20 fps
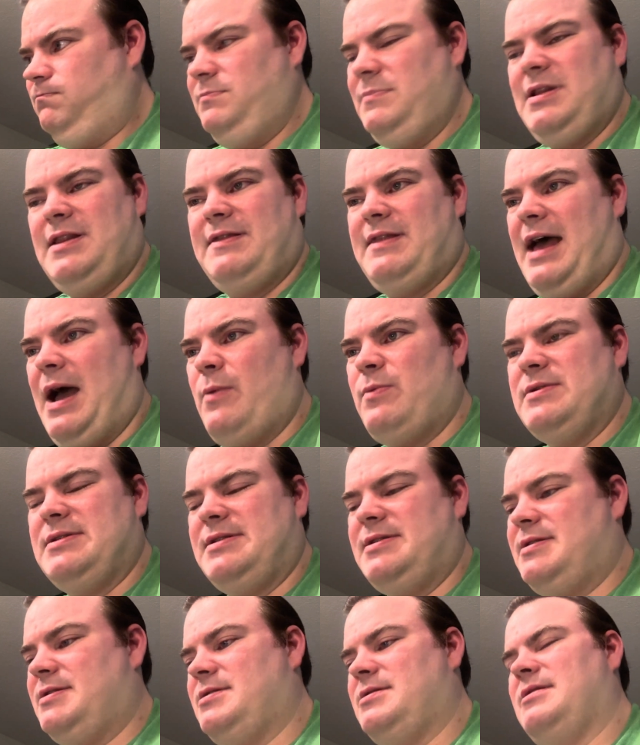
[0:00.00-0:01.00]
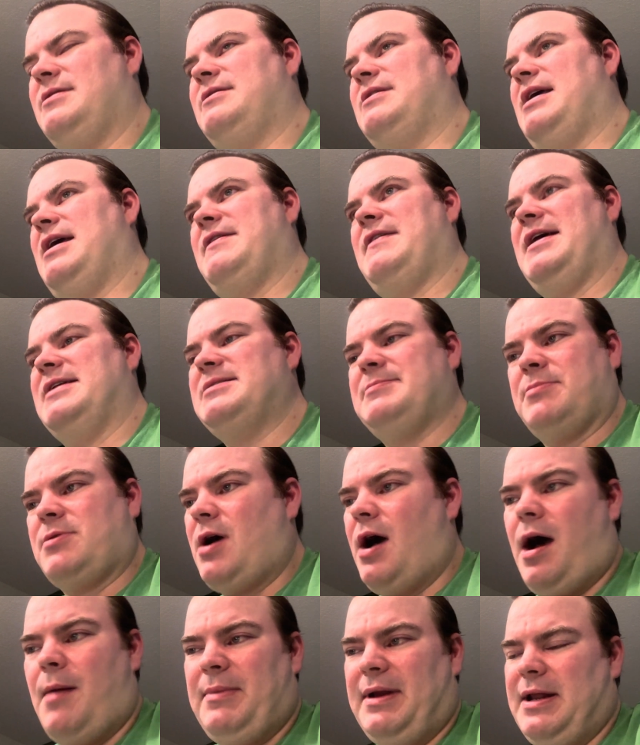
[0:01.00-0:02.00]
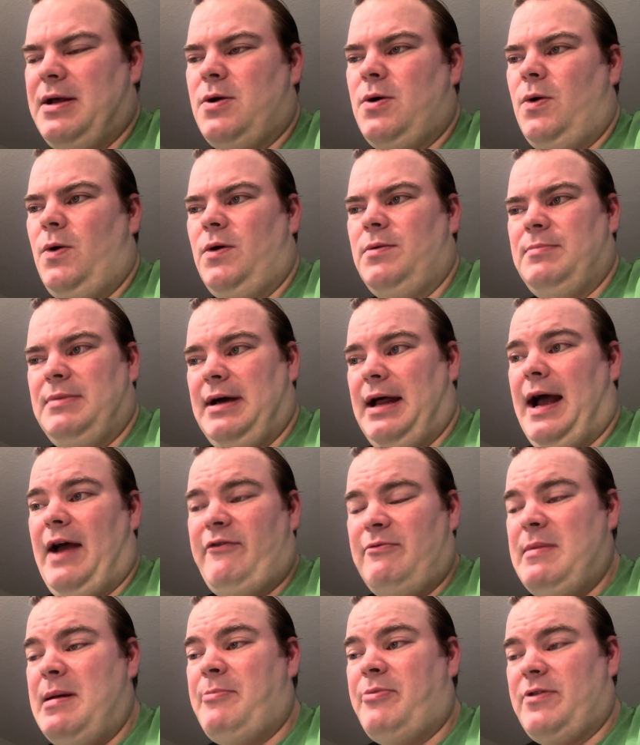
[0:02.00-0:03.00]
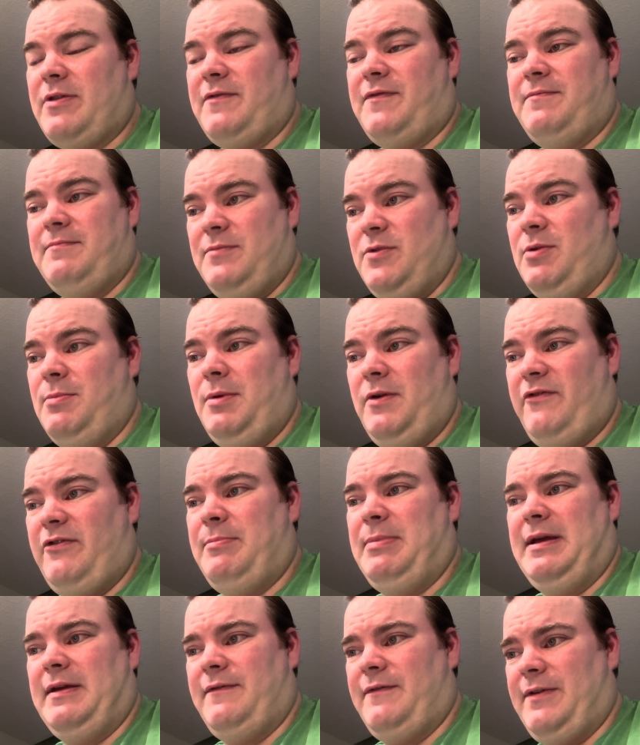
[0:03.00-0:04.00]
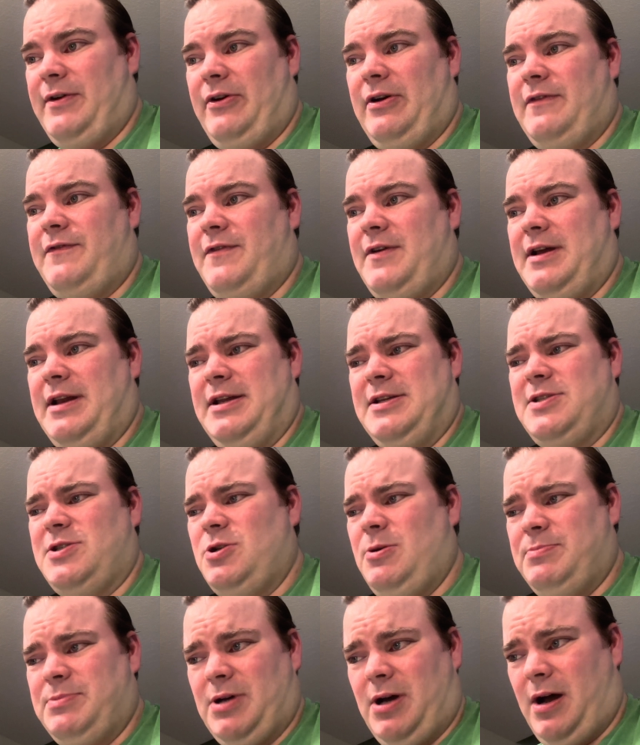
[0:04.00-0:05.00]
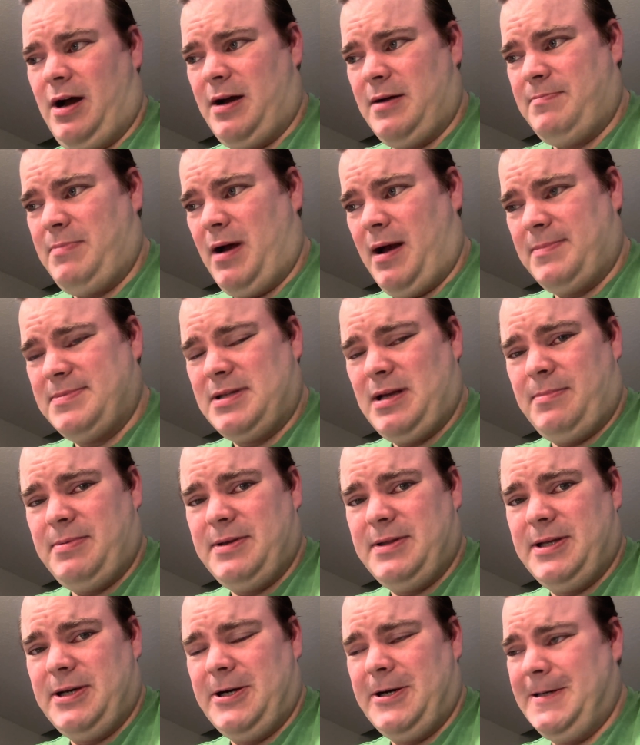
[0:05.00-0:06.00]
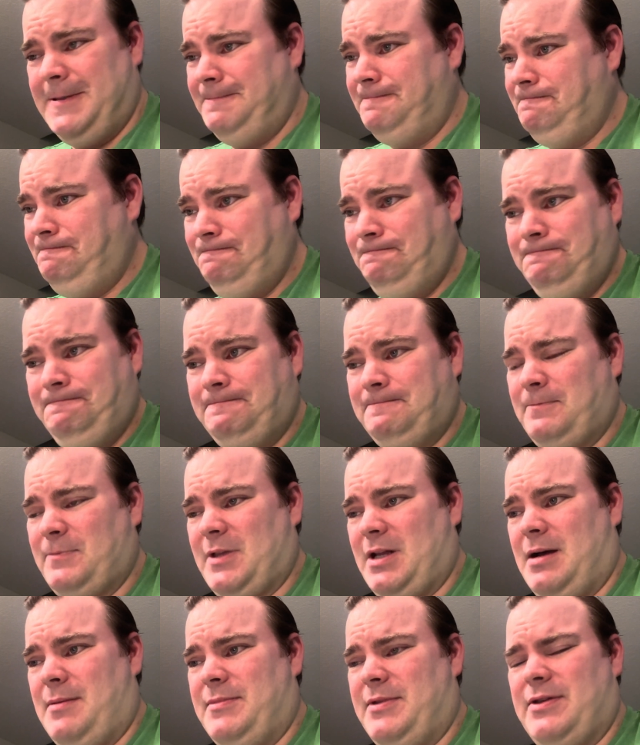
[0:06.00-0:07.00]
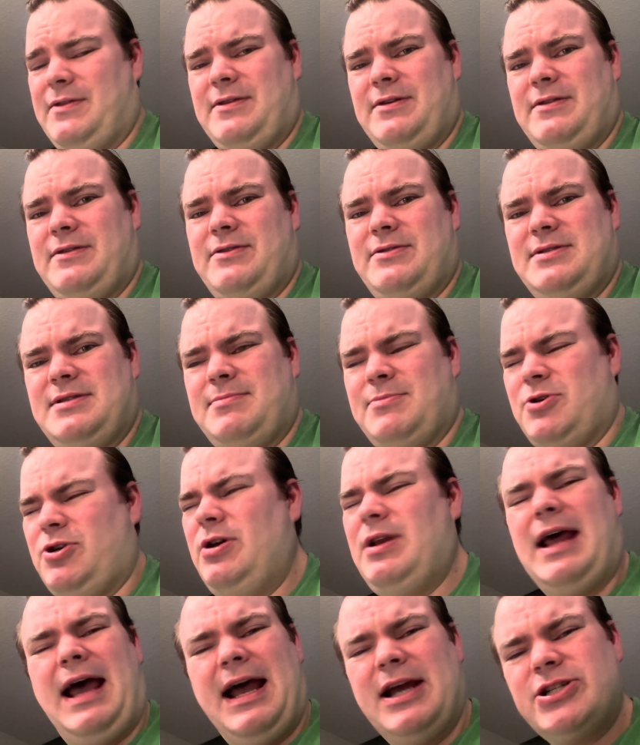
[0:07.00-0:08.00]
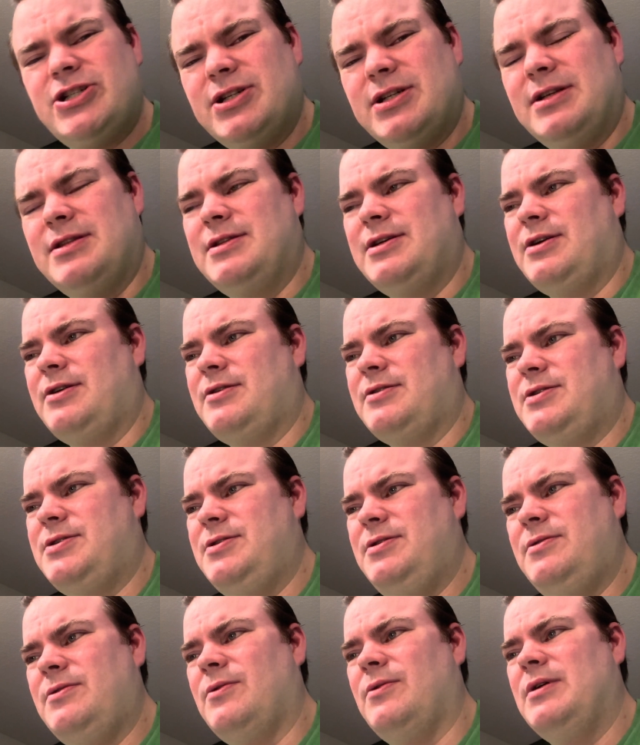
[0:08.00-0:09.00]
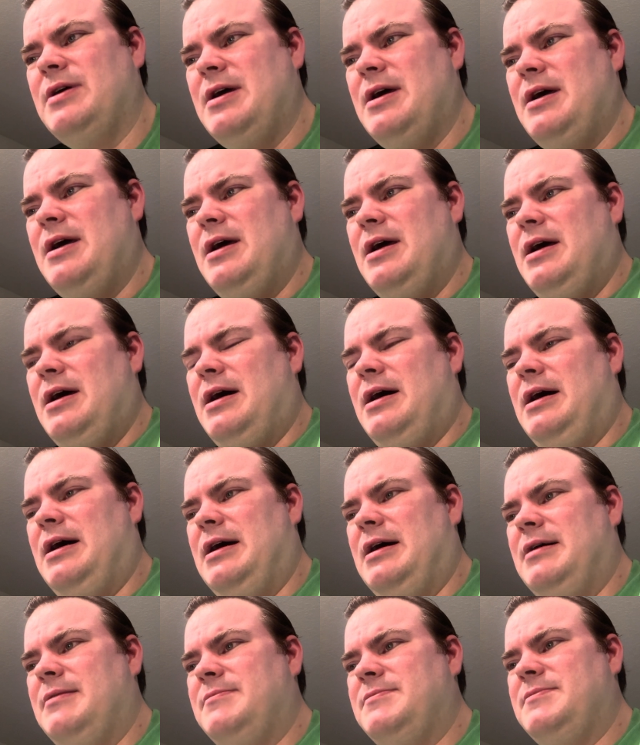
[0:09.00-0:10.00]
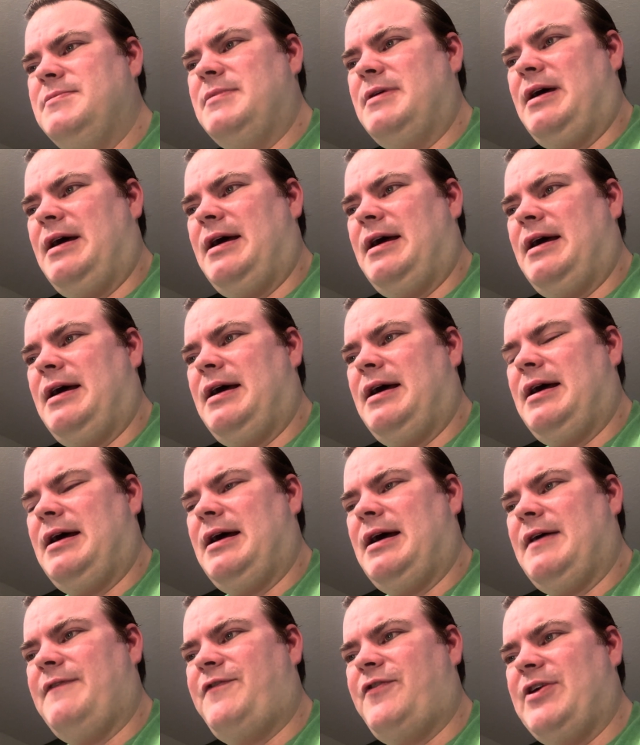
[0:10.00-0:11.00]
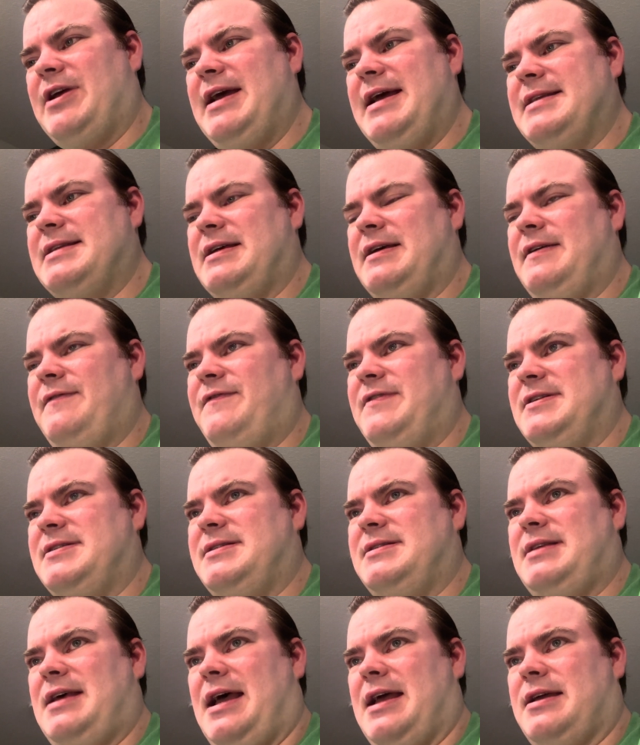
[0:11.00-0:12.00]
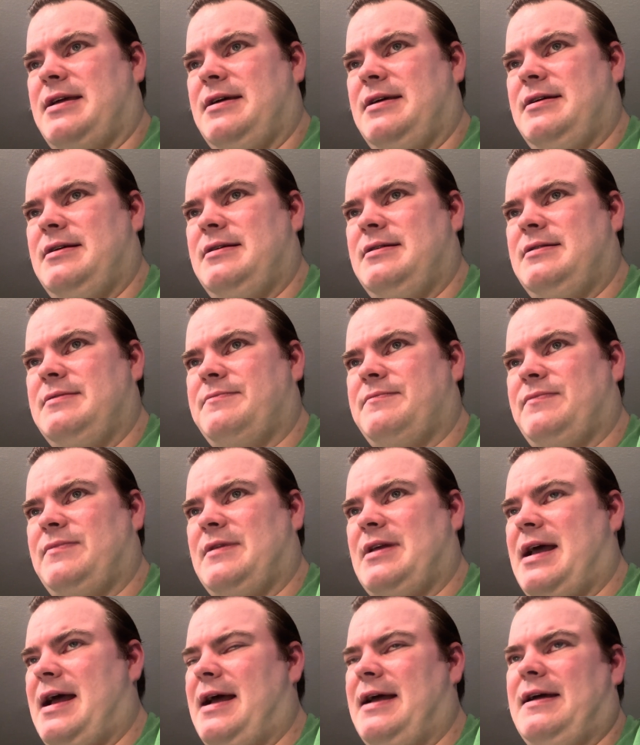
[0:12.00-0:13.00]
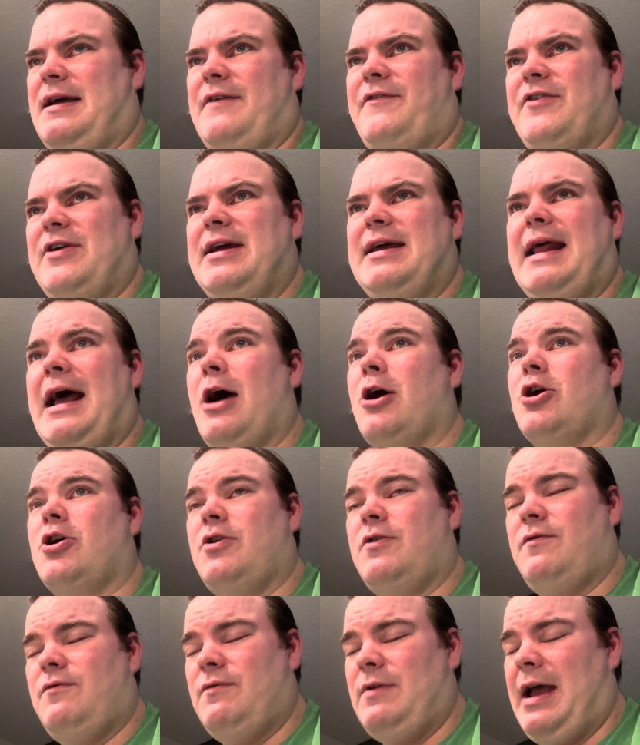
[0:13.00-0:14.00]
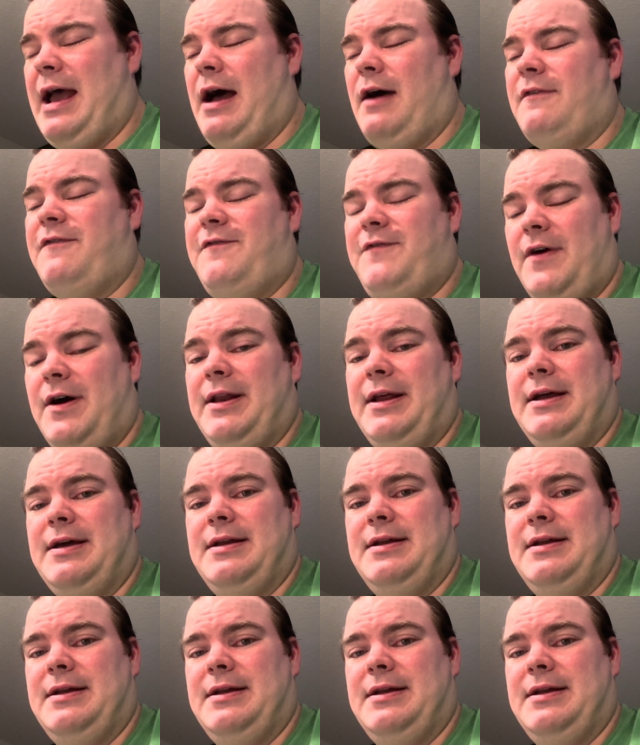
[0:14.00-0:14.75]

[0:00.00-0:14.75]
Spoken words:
That's some comedy gold. But I remember the movie being very funny. Snoop Dogg pops up in there. There's some good action in there too. I forget if it's like I forget how funny it